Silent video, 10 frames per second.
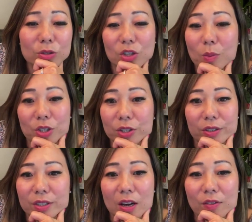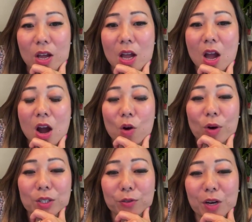There's so much good stuff.
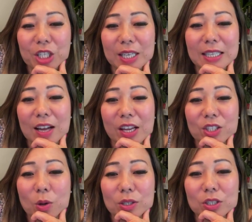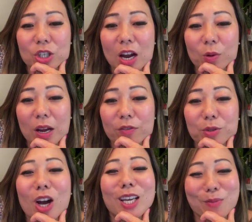What's refreshing is how they don't shy away
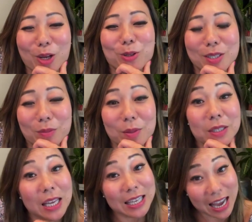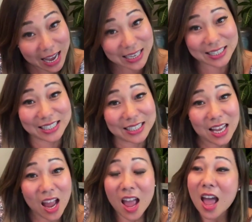from talking about her symptoms.
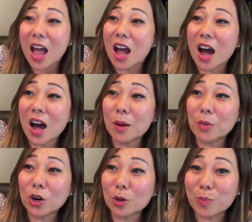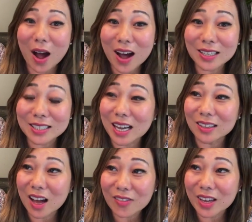Yes! Her boss,
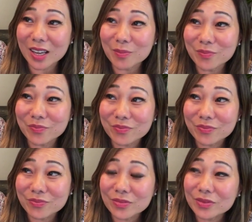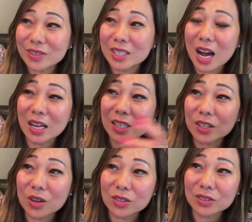I love him. Kang
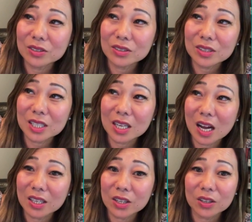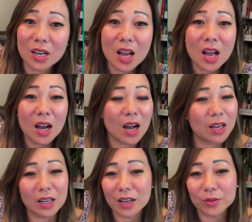Gi-young? Is it Kang Gi-young?
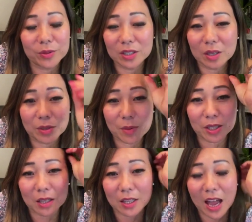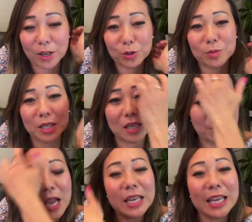I sometimes get the actors mixed
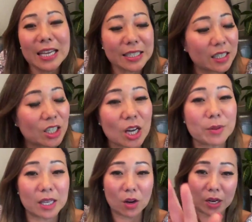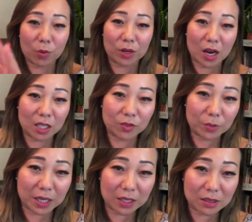up. He did a good job saying, okay, we're not going
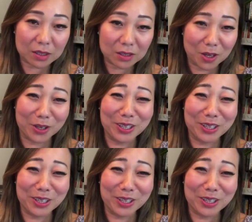to repeat.